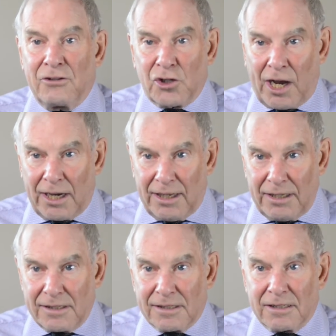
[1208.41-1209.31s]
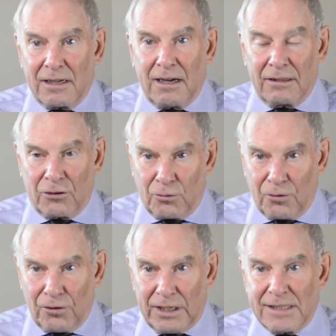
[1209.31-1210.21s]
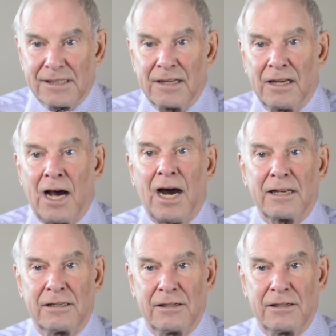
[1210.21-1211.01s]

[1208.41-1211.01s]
Chinese authorities not